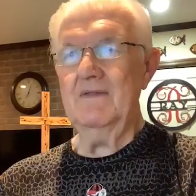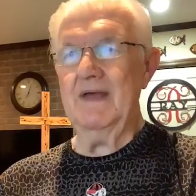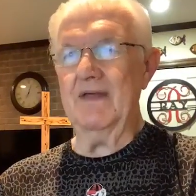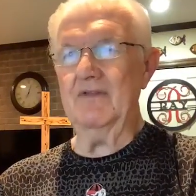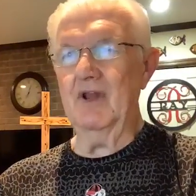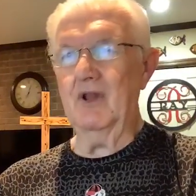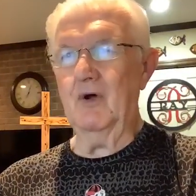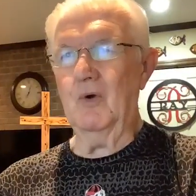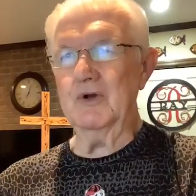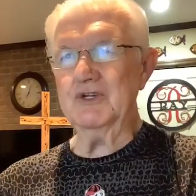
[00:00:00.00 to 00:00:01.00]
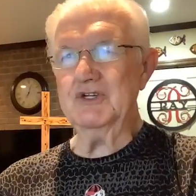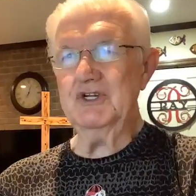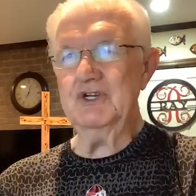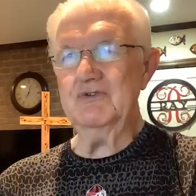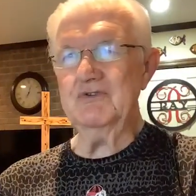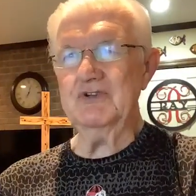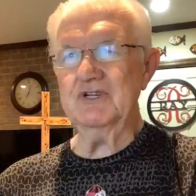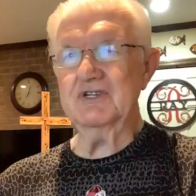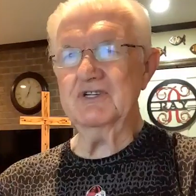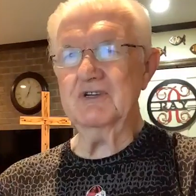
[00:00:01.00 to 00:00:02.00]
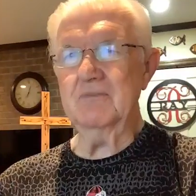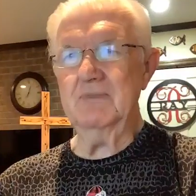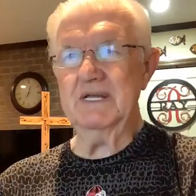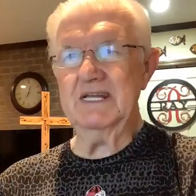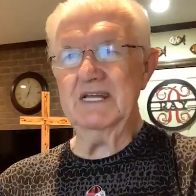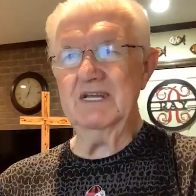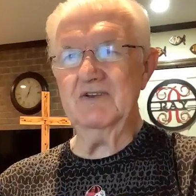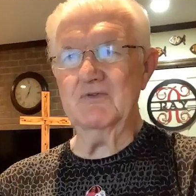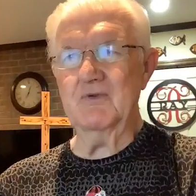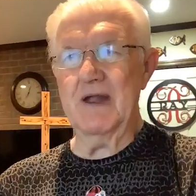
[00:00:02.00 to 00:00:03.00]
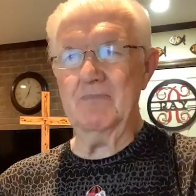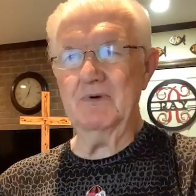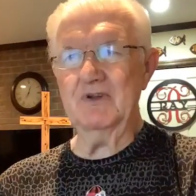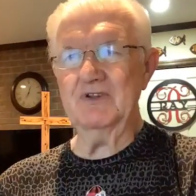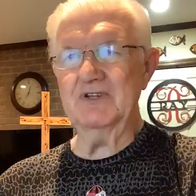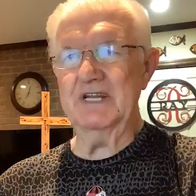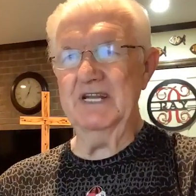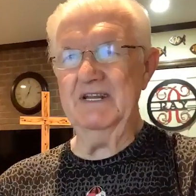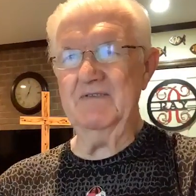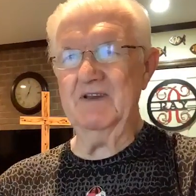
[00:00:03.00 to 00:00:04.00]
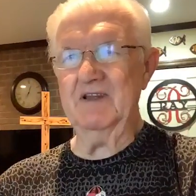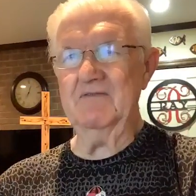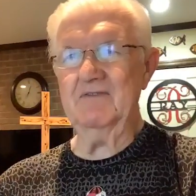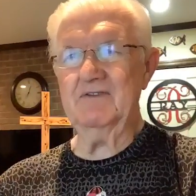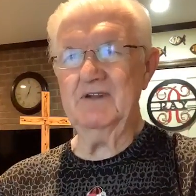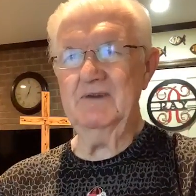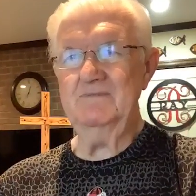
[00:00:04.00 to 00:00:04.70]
that the Lord chooses to be his representatives.